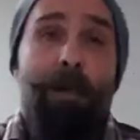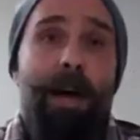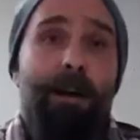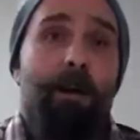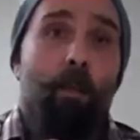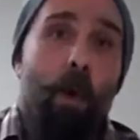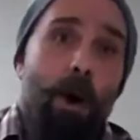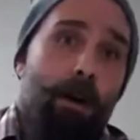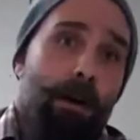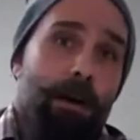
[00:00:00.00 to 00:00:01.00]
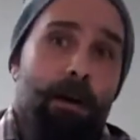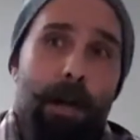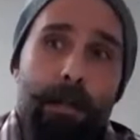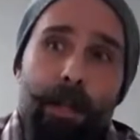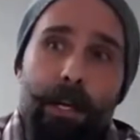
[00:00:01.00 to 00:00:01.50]
matter, water
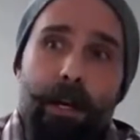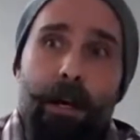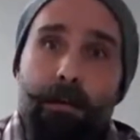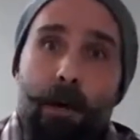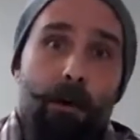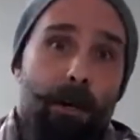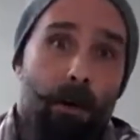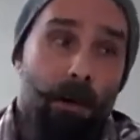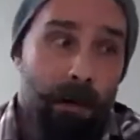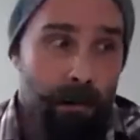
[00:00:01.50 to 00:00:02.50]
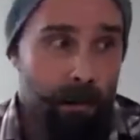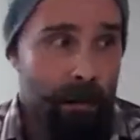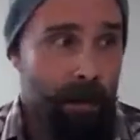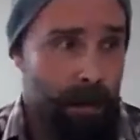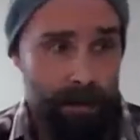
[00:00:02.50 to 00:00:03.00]
and then toconol
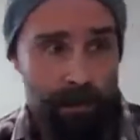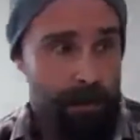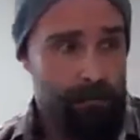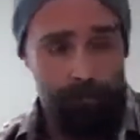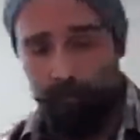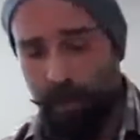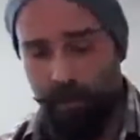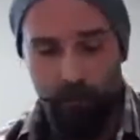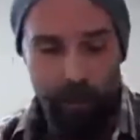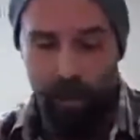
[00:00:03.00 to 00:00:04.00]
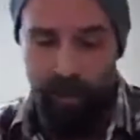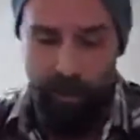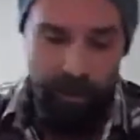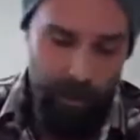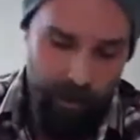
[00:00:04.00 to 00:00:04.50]
is really
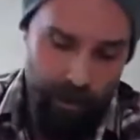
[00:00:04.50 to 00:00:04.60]
good.